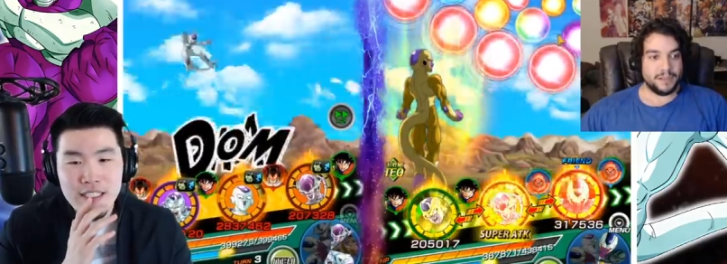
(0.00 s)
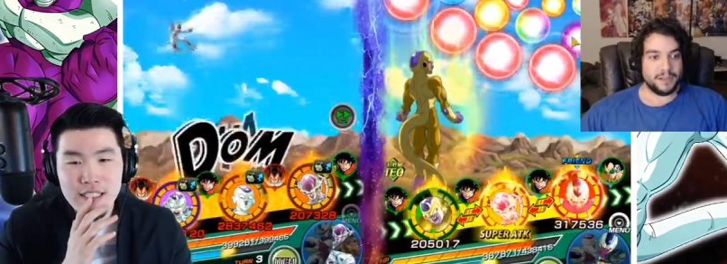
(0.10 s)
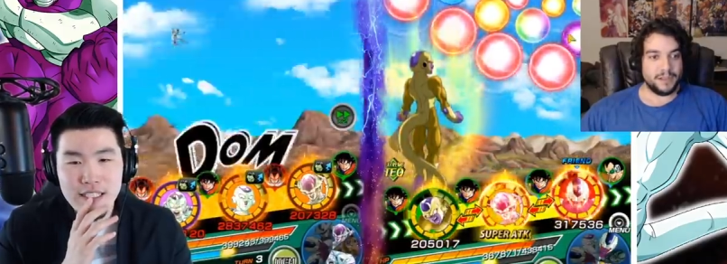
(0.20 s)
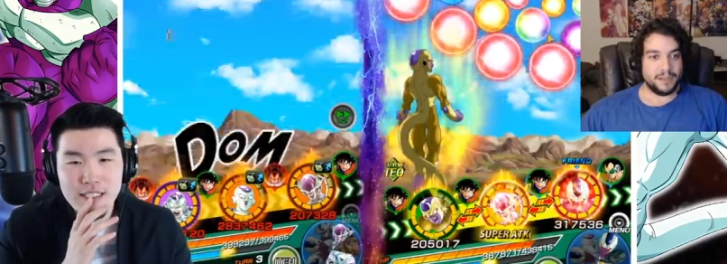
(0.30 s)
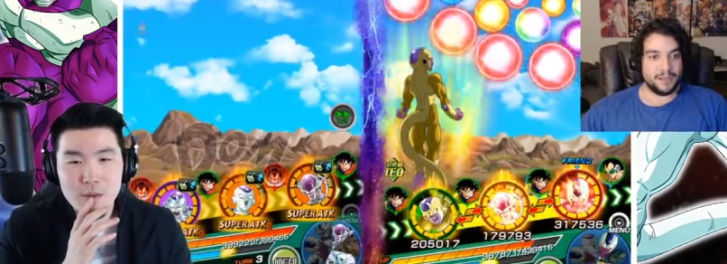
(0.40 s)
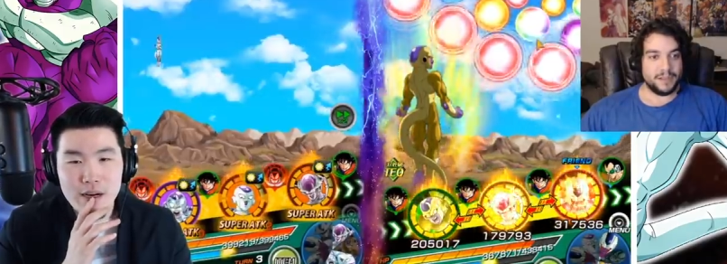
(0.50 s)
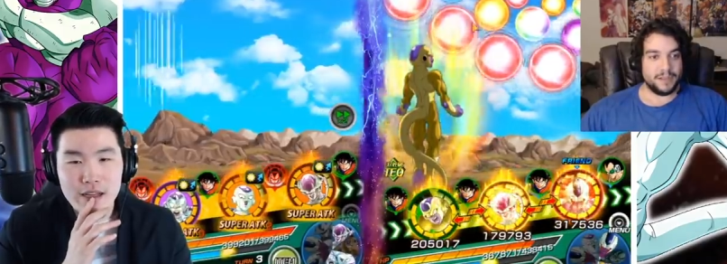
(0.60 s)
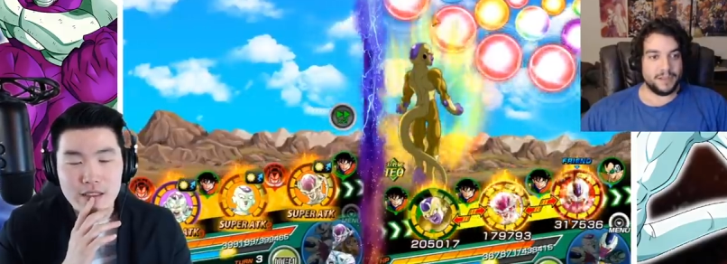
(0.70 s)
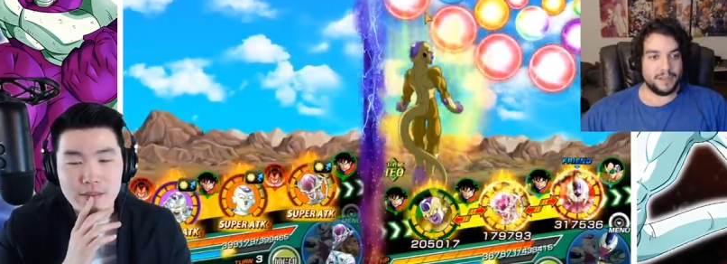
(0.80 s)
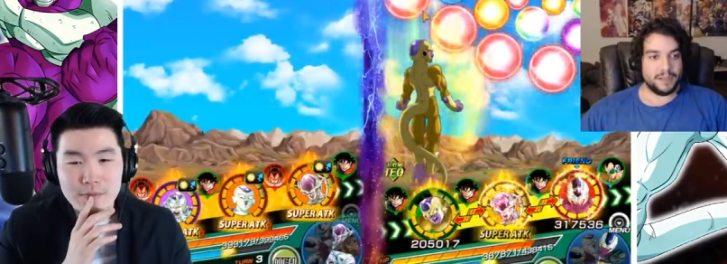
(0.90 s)
Speaker 1: it takes a
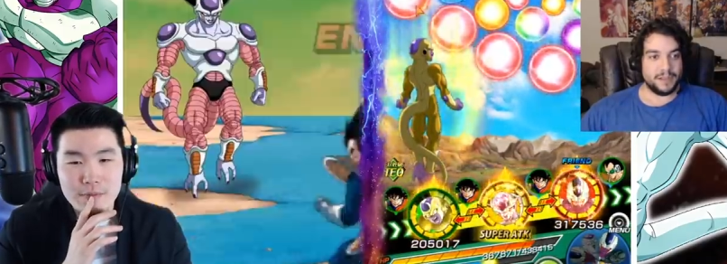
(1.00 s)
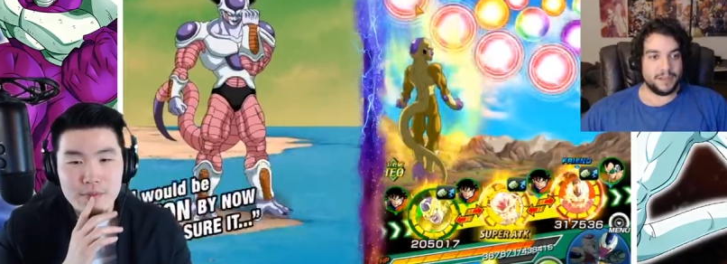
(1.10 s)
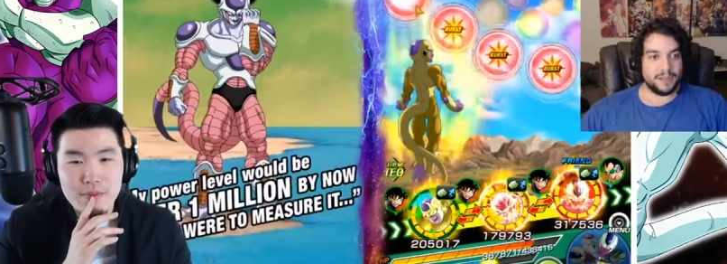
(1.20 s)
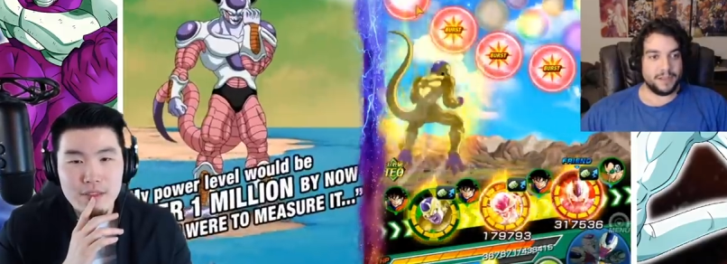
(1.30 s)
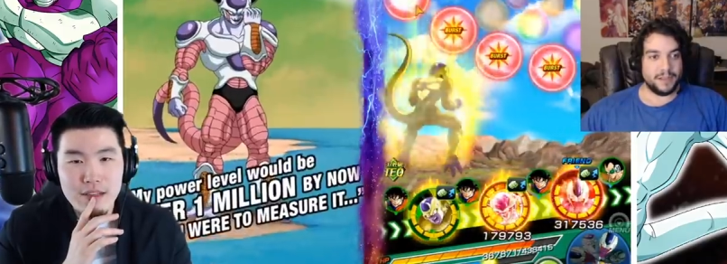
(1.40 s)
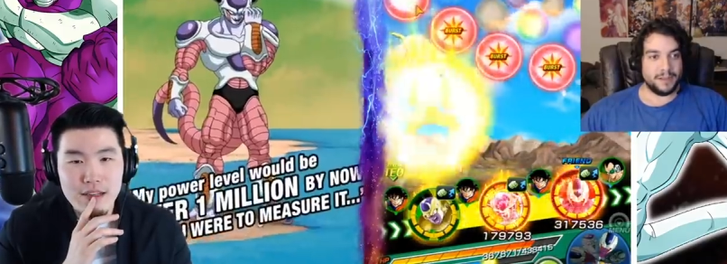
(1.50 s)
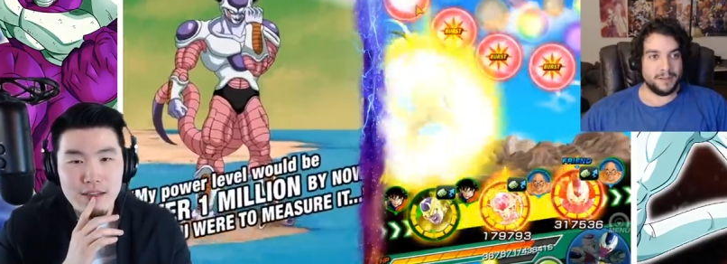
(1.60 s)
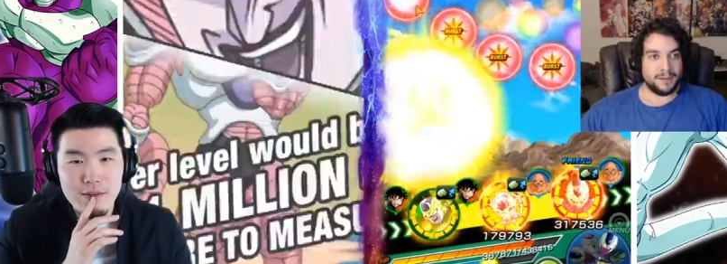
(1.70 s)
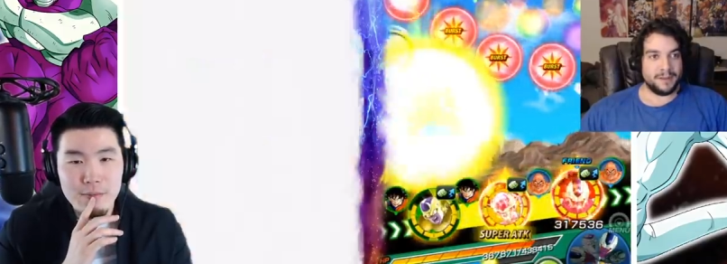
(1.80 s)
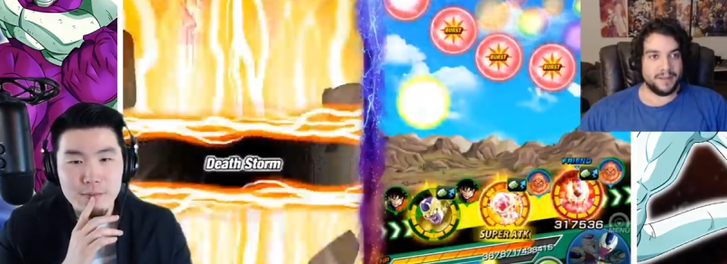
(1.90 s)
while.
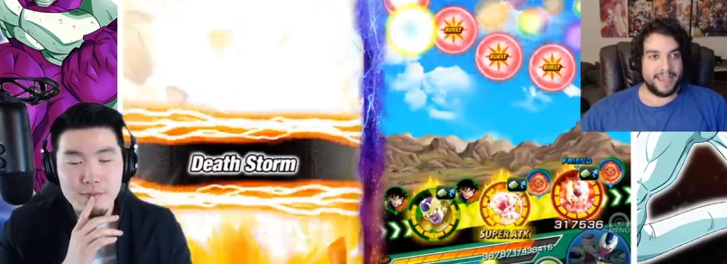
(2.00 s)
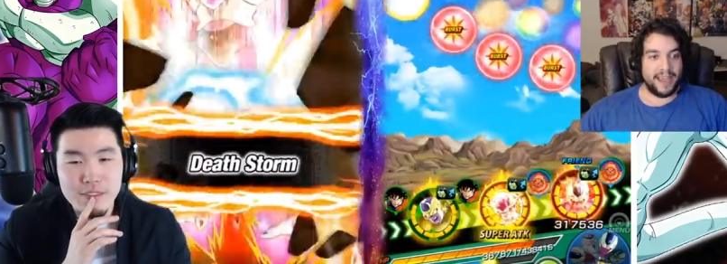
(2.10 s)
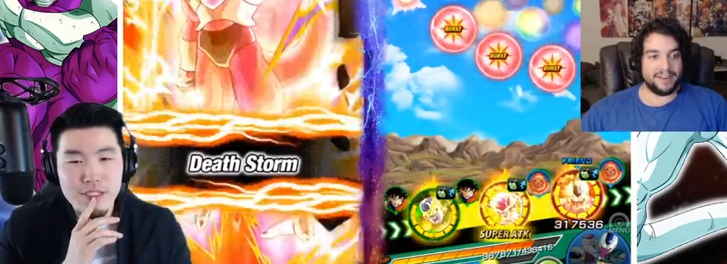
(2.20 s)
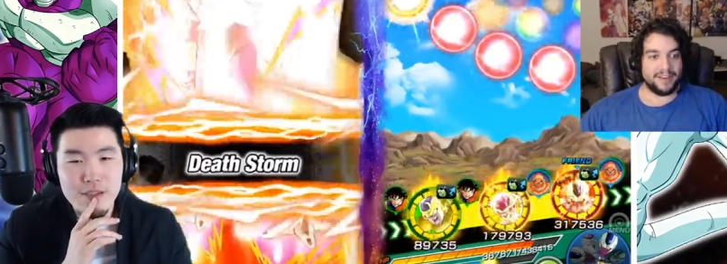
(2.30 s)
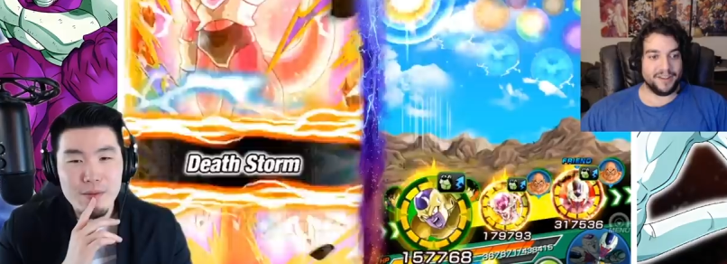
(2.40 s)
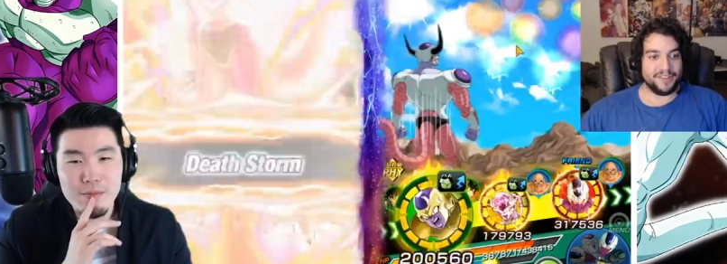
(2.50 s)
Um, yeah, so I'm